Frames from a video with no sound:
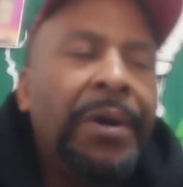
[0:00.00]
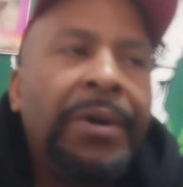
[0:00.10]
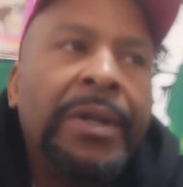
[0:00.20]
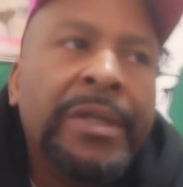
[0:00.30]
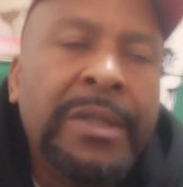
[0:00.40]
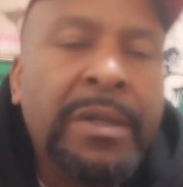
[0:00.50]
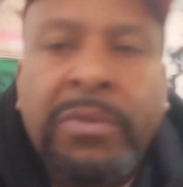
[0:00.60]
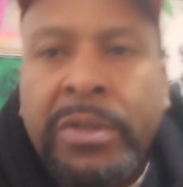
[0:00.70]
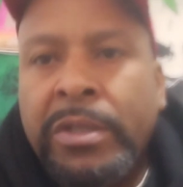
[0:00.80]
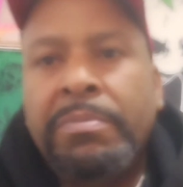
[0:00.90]
All that shit. It
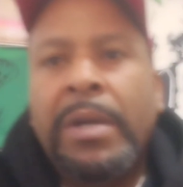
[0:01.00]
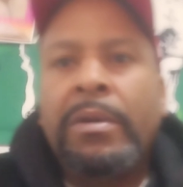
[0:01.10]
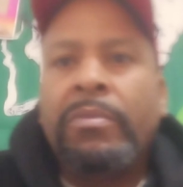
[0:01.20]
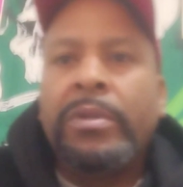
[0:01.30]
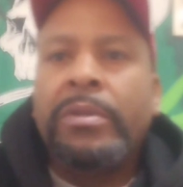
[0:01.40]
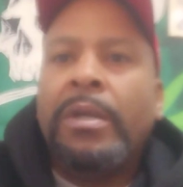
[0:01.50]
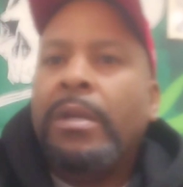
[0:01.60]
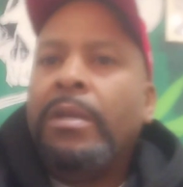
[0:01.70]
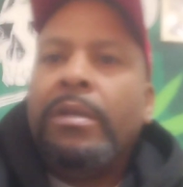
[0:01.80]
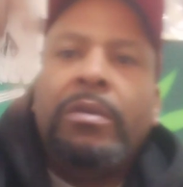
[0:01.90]
was just better when
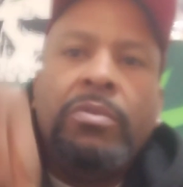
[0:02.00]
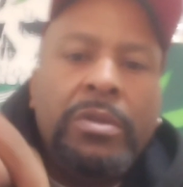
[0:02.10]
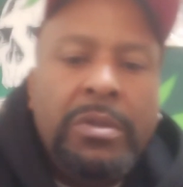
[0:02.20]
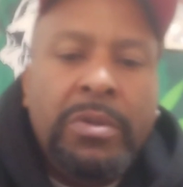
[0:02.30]
you